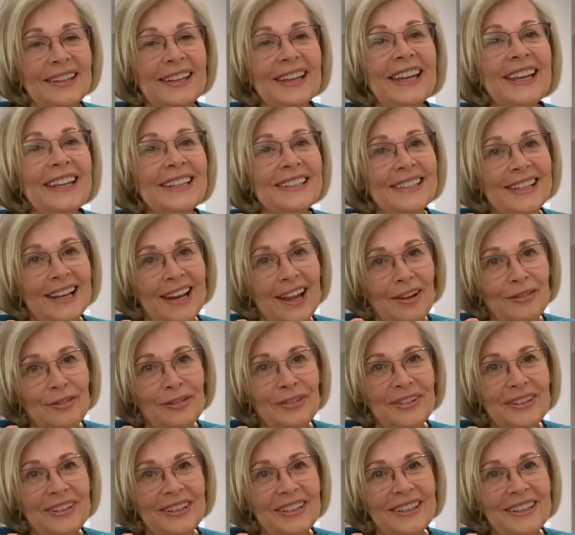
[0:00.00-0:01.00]
is
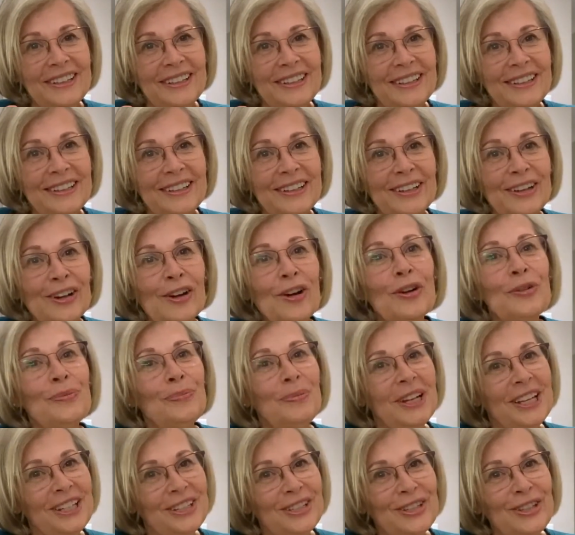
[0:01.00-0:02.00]
love.
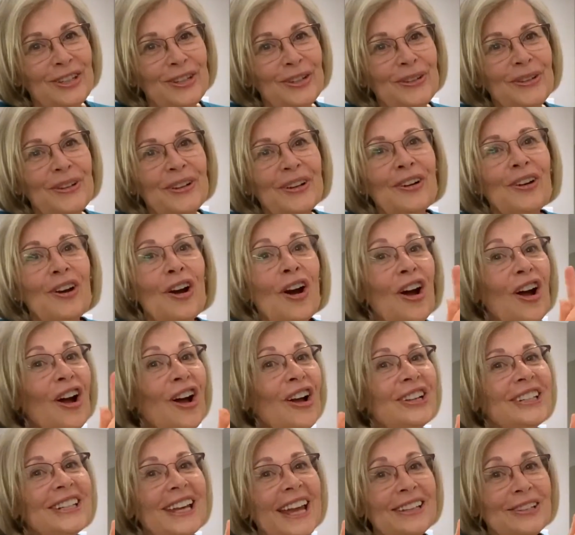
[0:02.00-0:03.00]
God bless you.
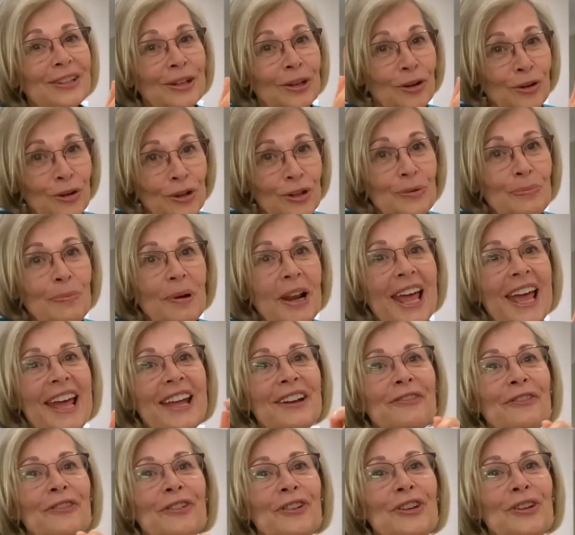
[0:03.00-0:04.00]
God has a good
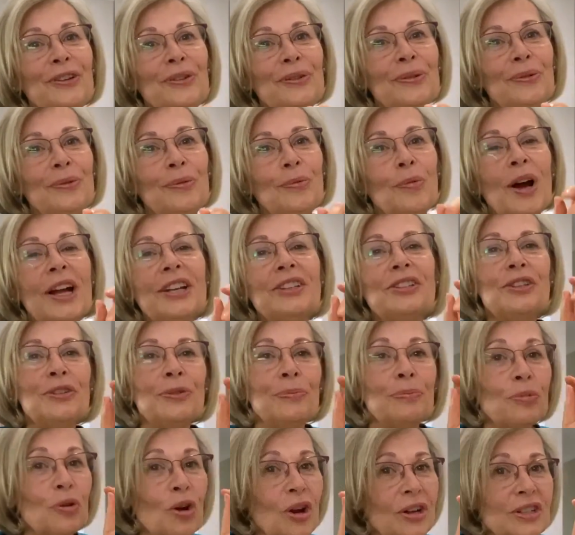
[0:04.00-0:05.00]
plan for you, one
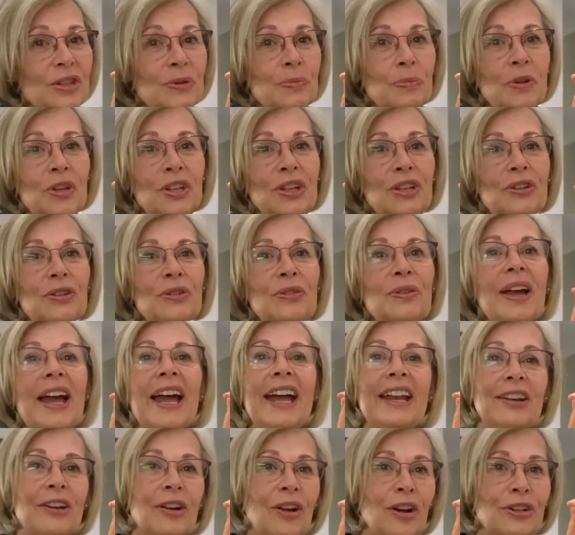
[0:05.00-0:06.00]
to prosper you
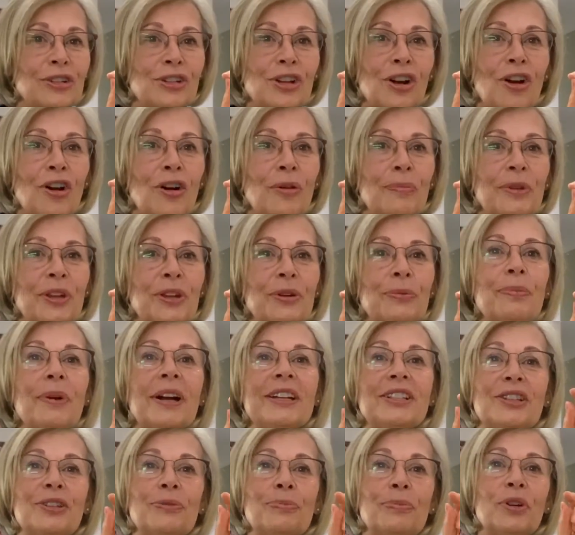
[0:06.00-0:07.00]
and not harm you,
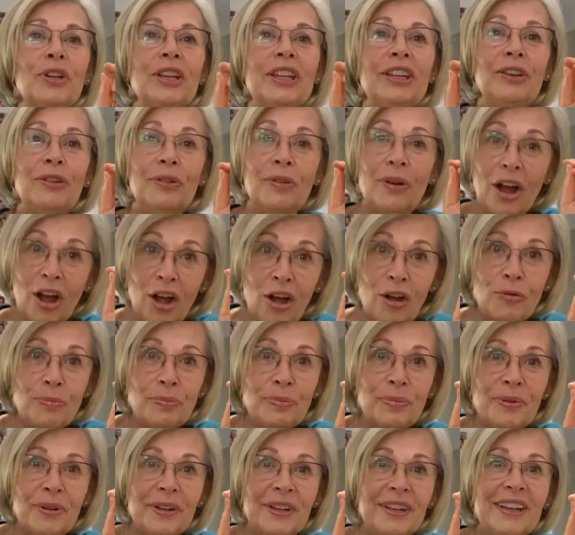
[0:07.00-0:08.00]
but to bring you
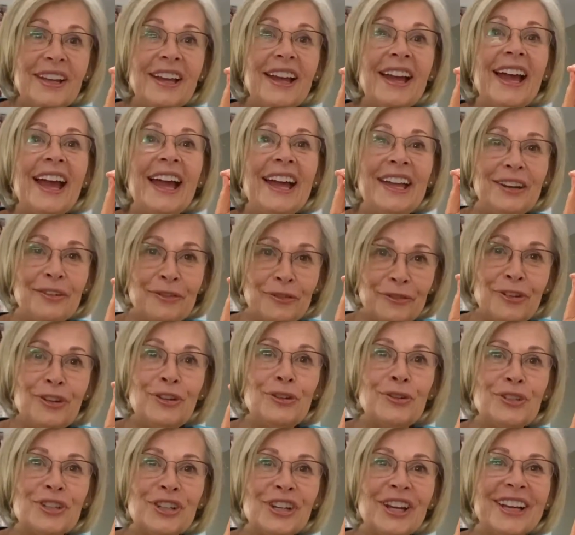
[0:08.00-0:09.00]
hope and a
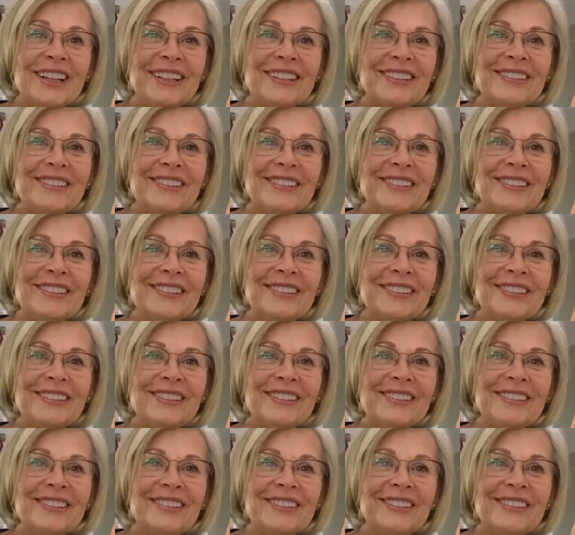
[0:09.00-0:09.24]
future.